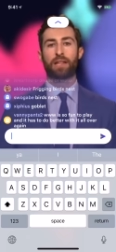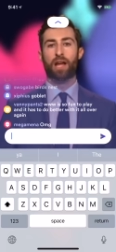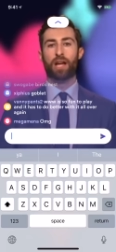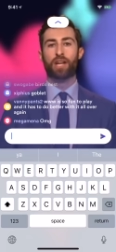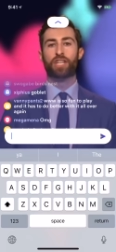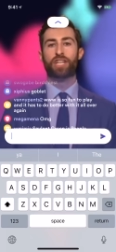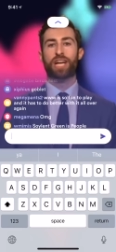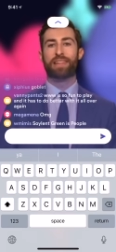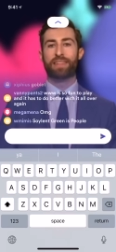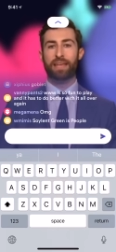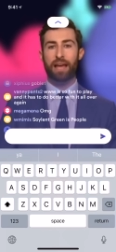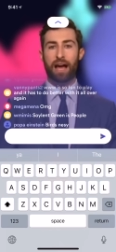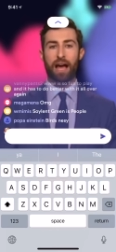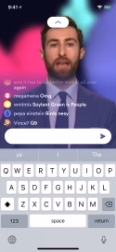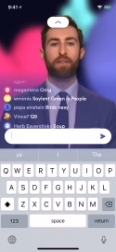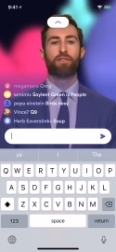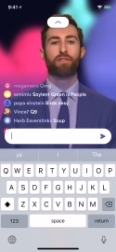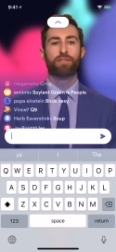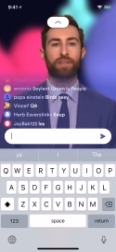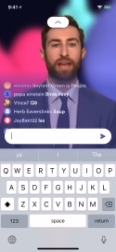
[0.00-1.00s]
lunch at the
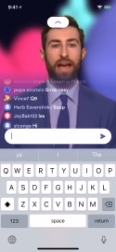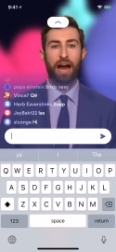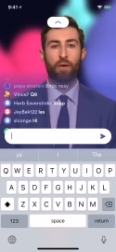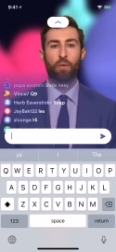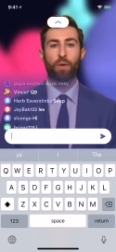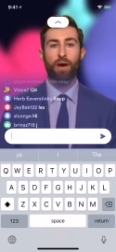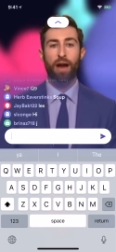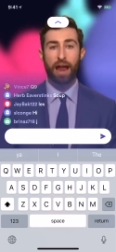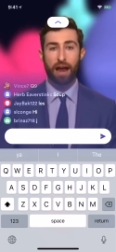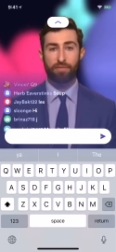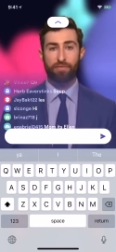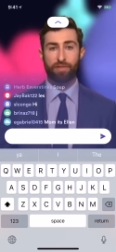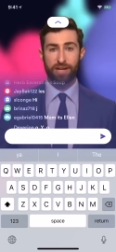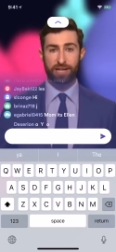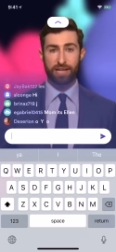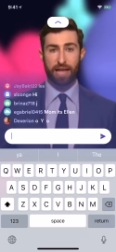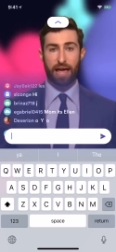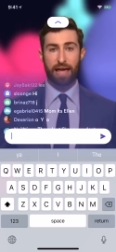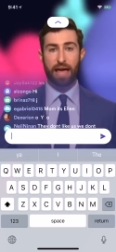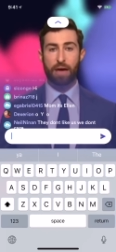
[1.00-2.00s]
Eiffel Tower every
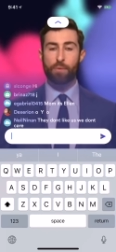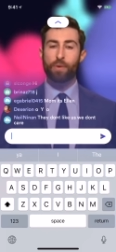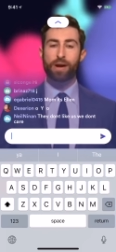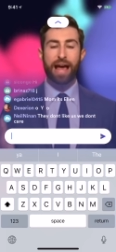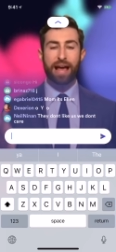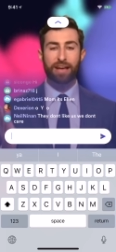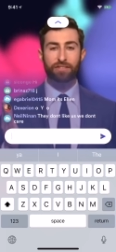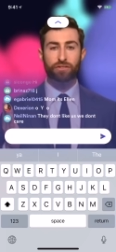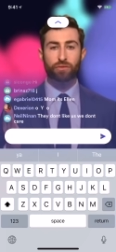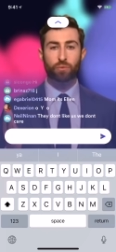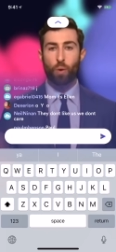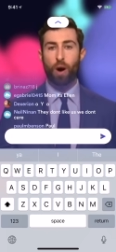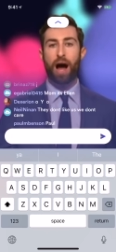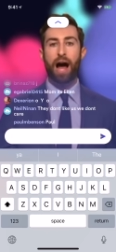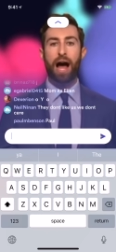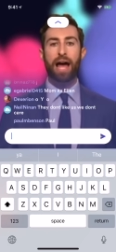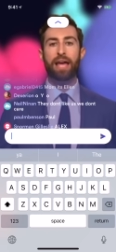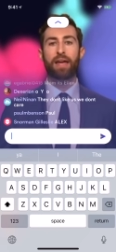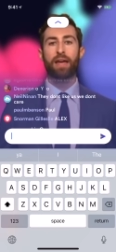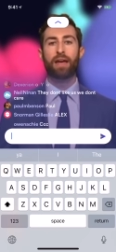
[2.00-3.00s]
day and when asked
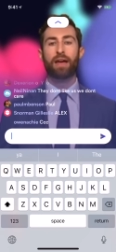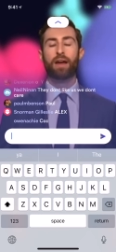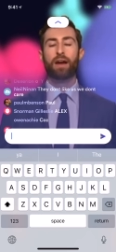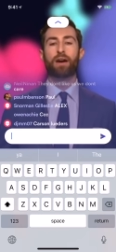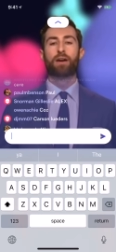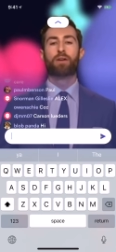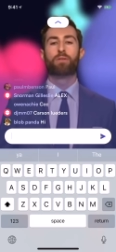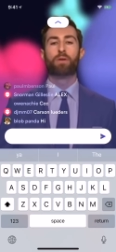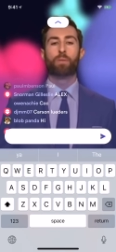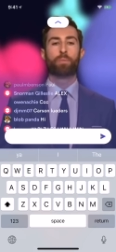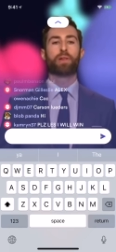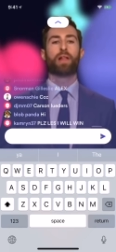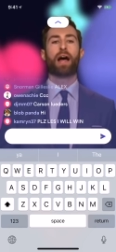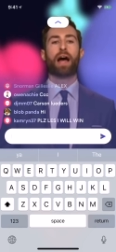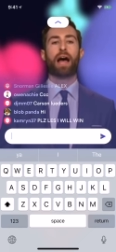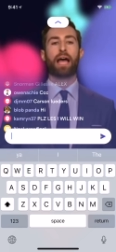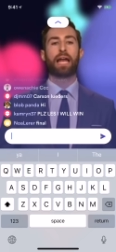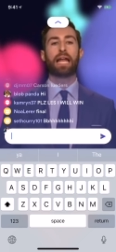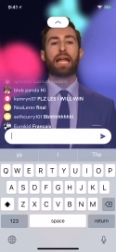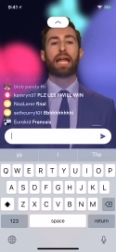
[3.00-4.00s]
why,
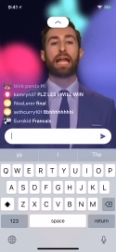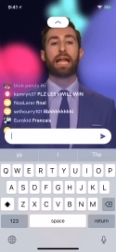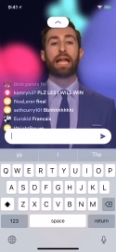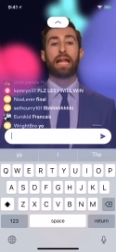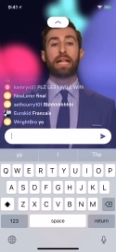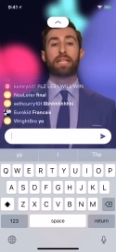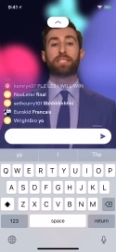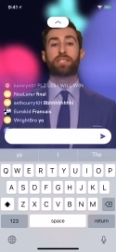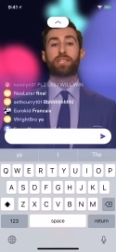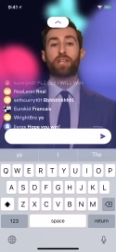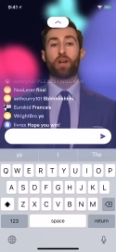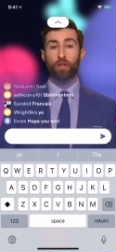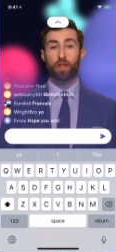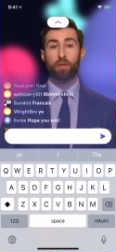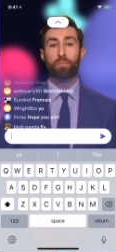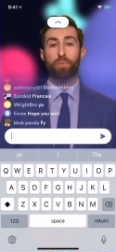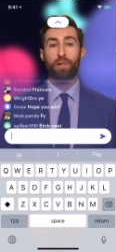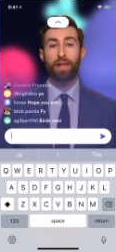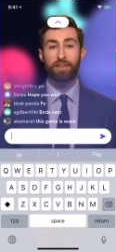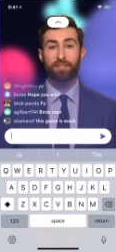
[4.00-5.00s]
replied, "It's the only
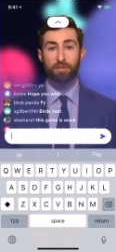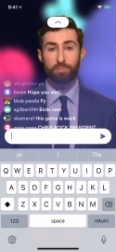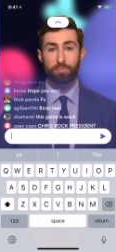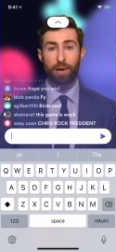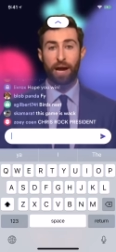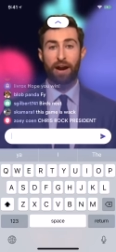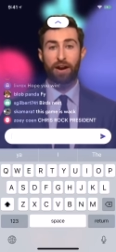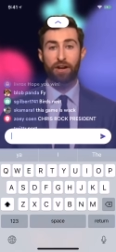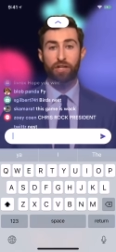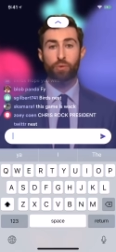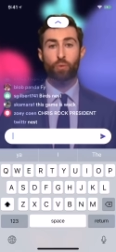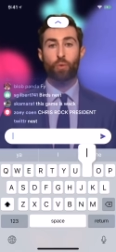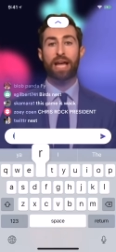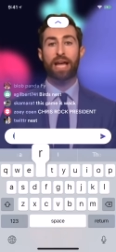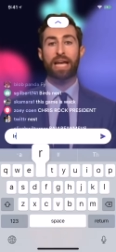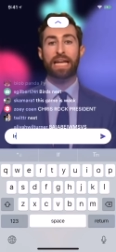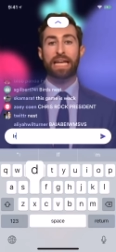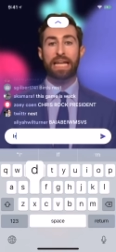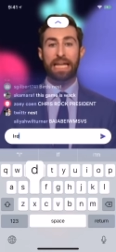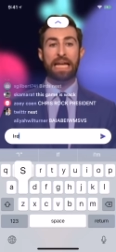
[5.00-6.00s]
place in Paris where I
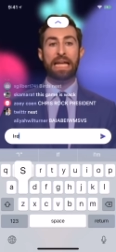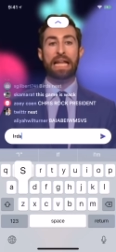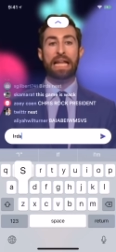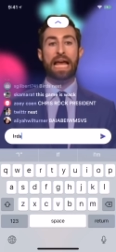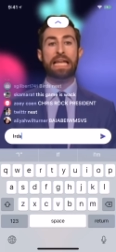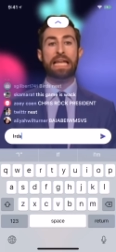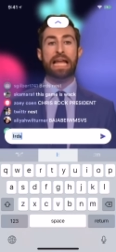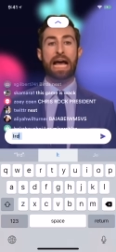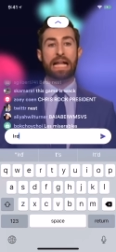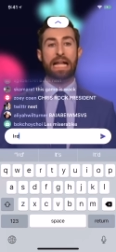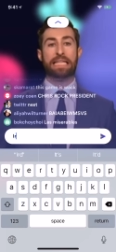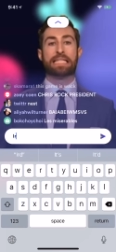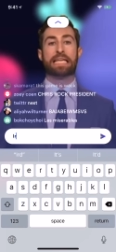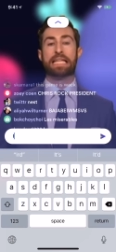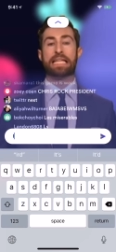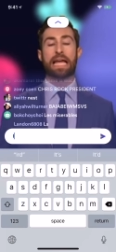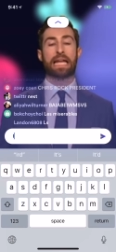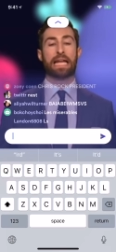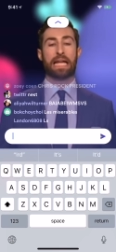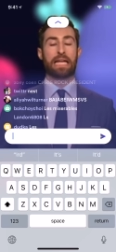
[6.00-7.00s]
can eat and not see
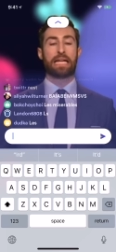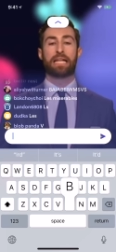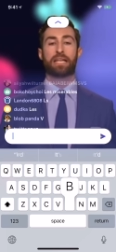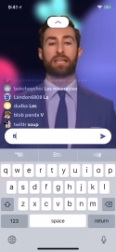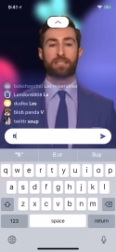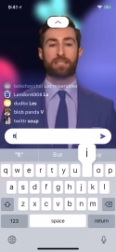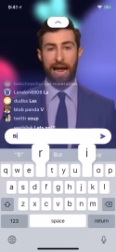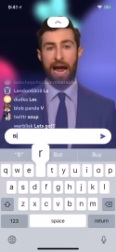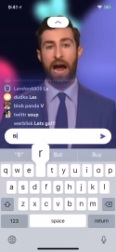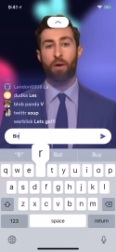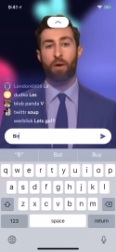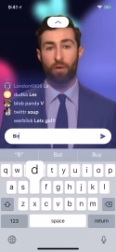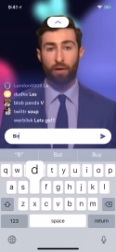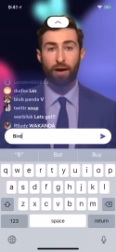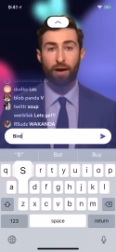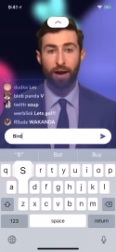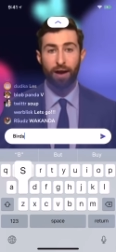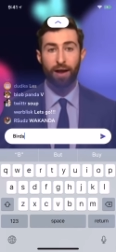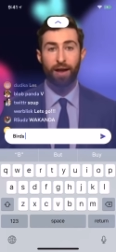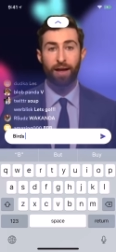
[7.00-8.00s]
that hideous tower."
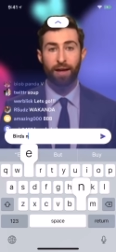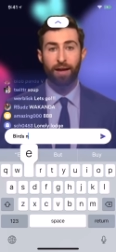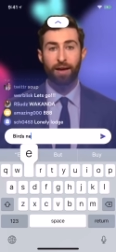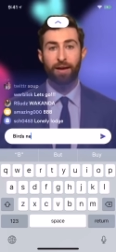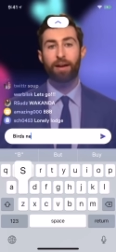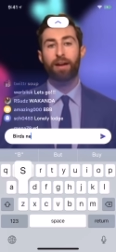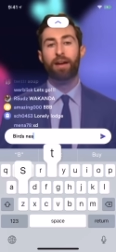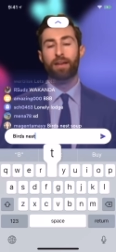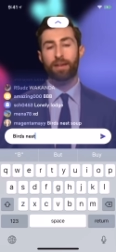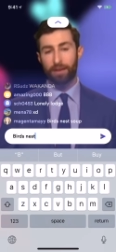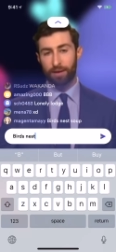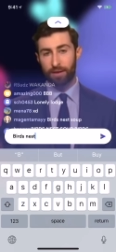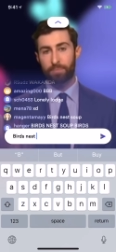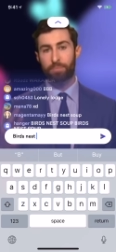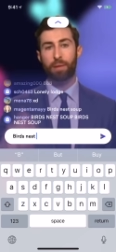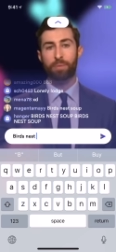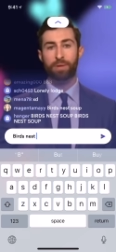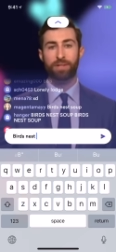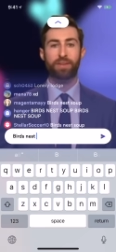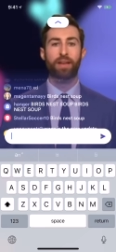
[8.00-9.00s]

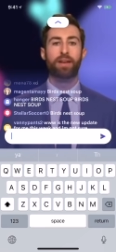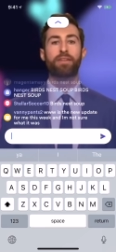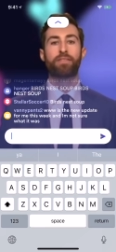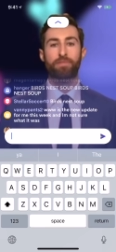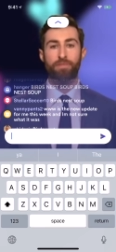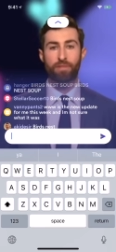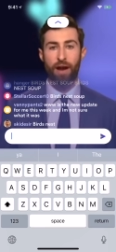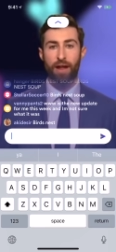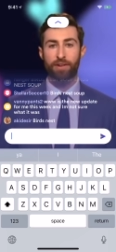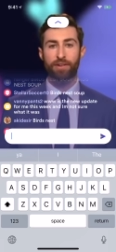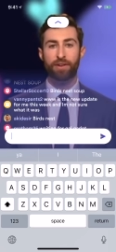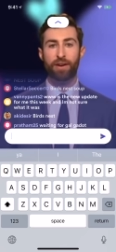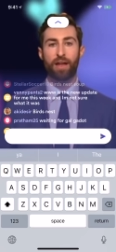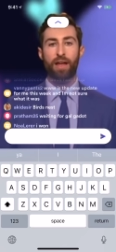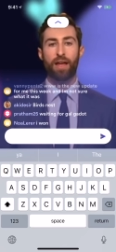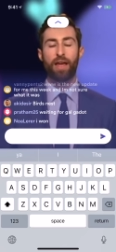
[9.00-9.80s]
Probably said it in French.